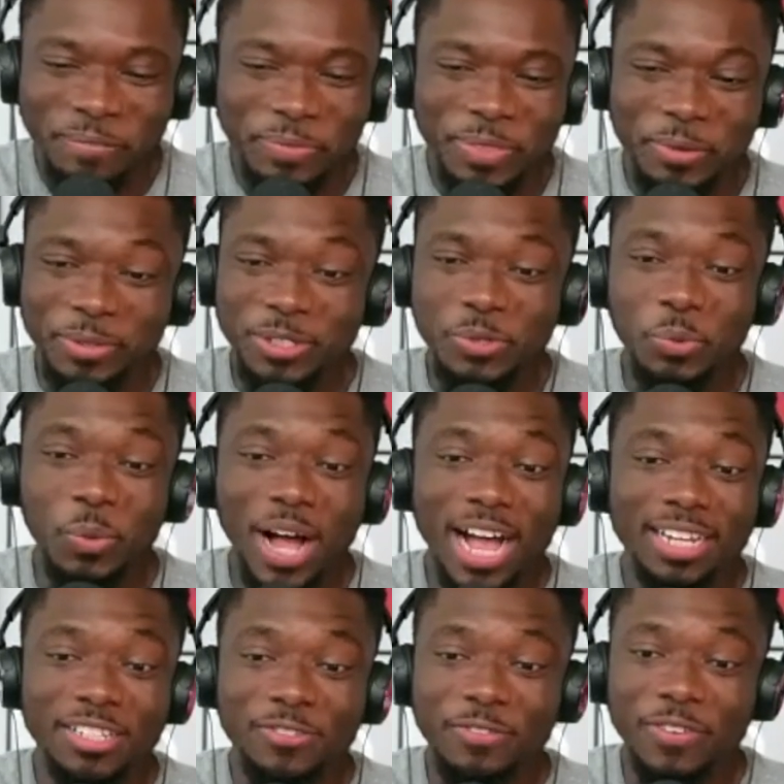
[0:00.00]
Which is wild
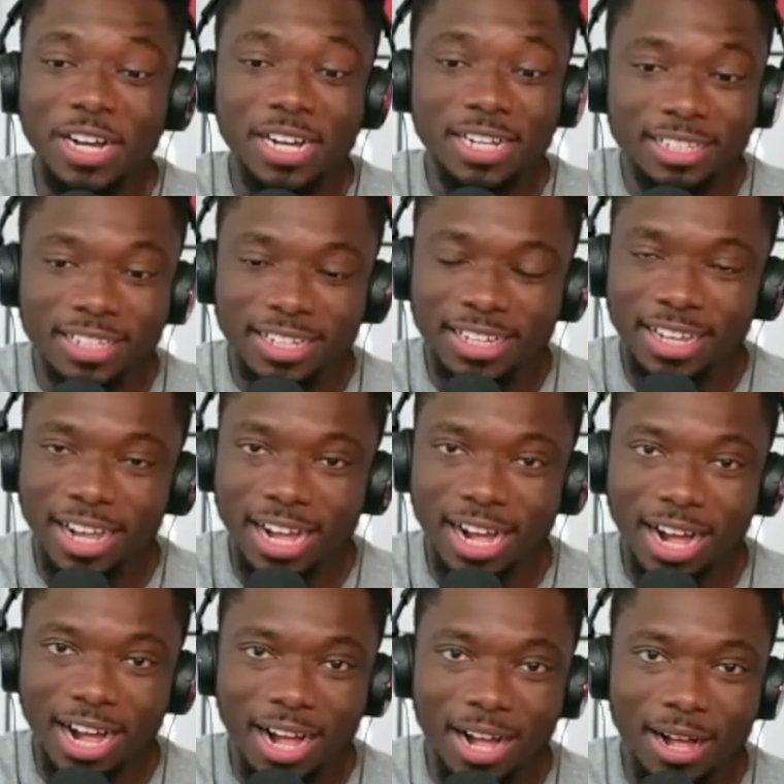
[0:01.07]
as fuck.
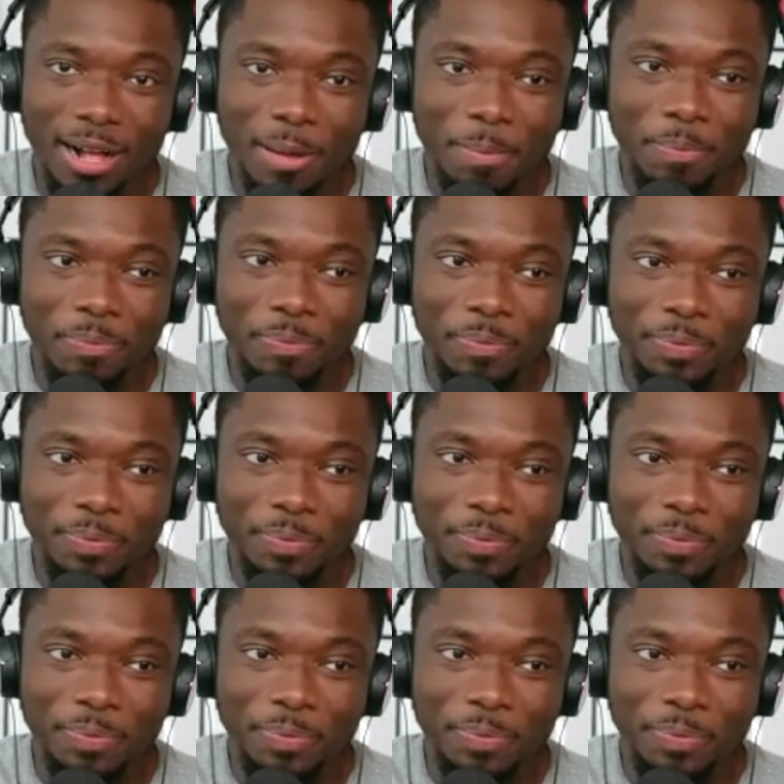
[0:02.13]
Um,